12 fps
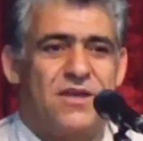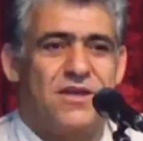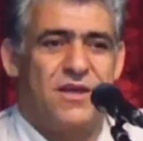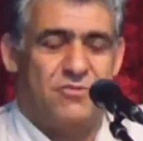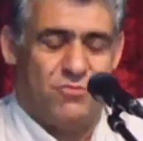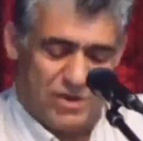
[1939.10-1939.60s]

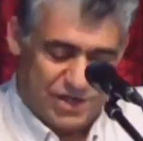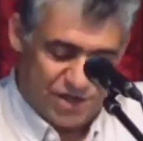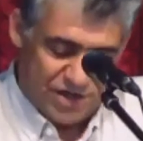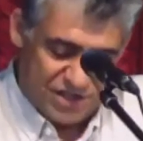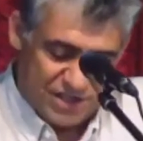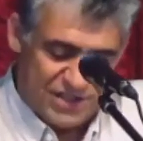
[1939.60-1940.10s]
when I
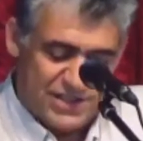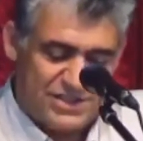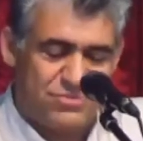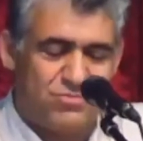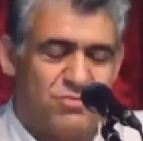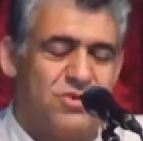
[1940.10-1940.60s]
read these
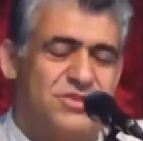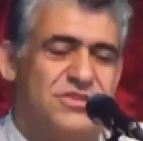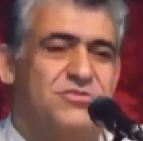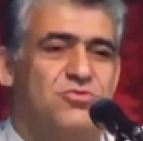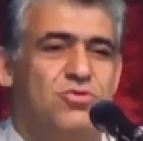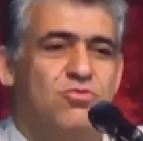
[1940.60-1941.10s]

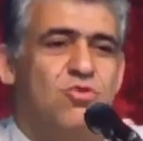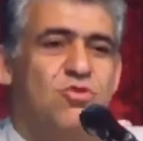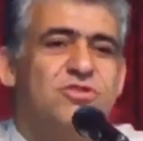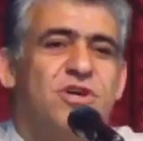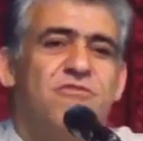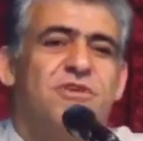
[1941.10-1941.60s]
two words of
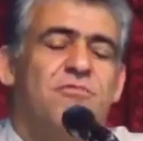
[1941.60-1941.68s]
the